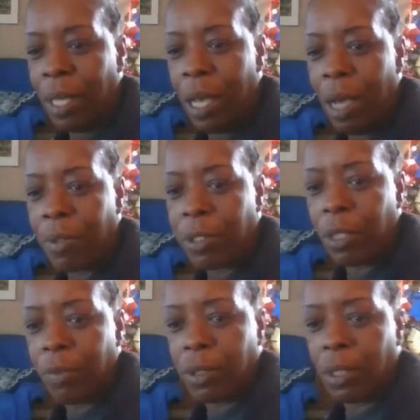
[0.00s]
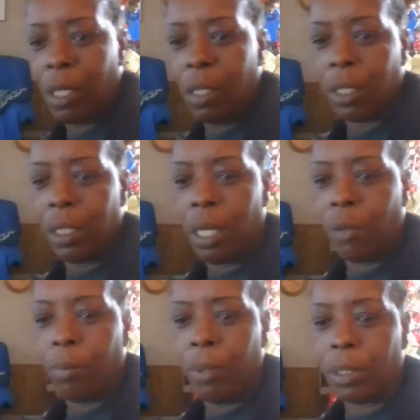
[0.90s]
I have a service dog, and I
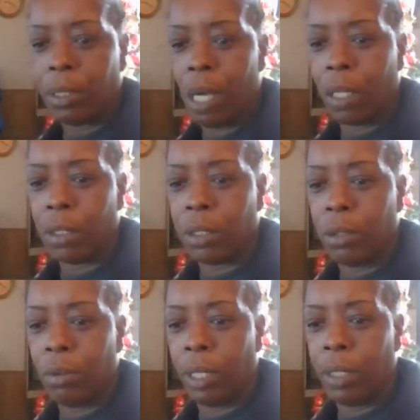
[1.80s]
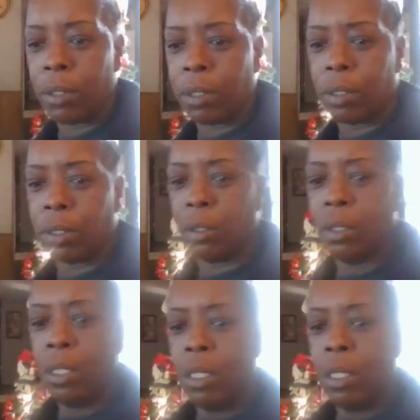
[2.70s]
will be talking to you later, sister.